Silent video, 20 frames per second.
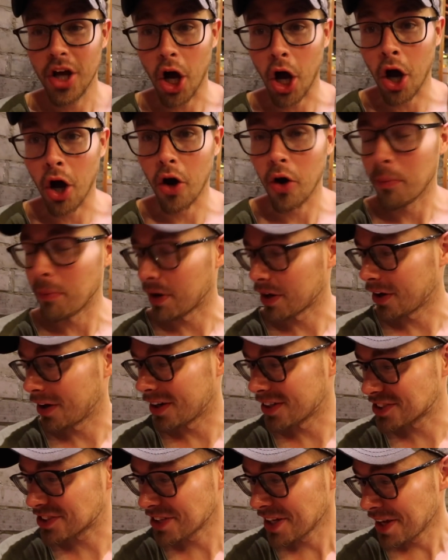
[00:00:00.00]
Oh my
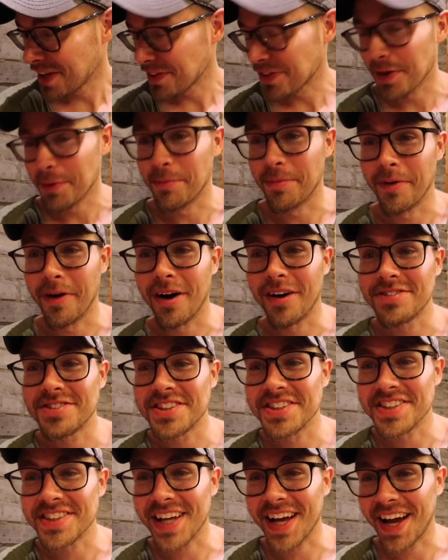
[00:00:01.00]
gosh, the broth
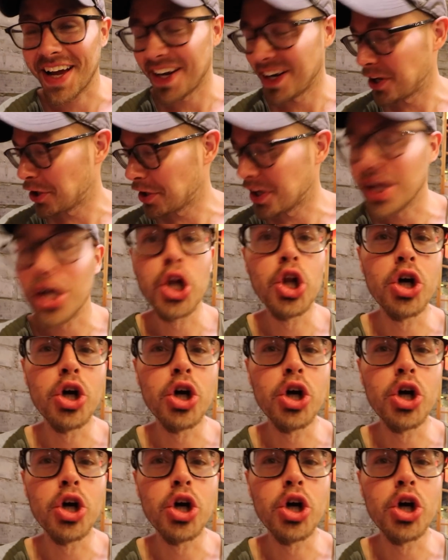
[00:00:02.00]
just got here and it